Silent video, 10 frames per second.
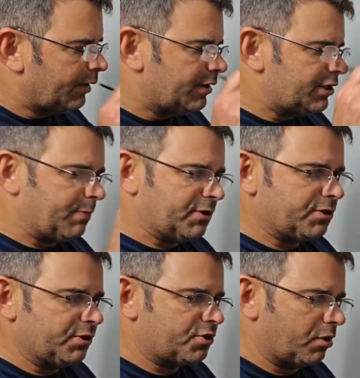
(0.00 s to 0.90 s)

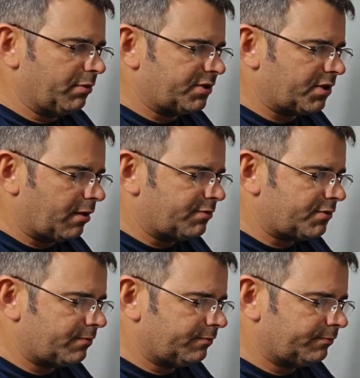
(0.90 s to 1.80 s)
Especially the German subs.
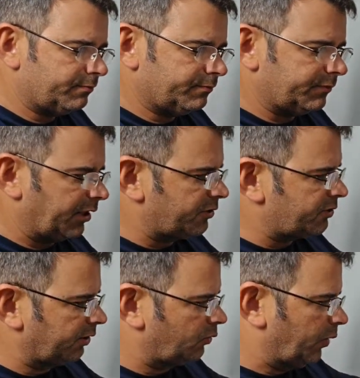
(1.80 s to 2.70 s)
They just
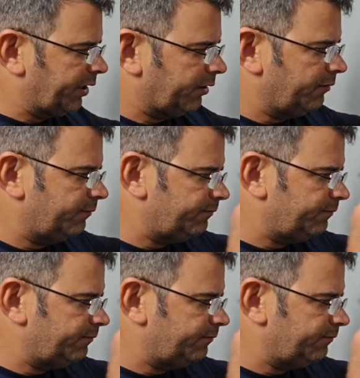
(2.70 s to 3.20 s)
looked wicked.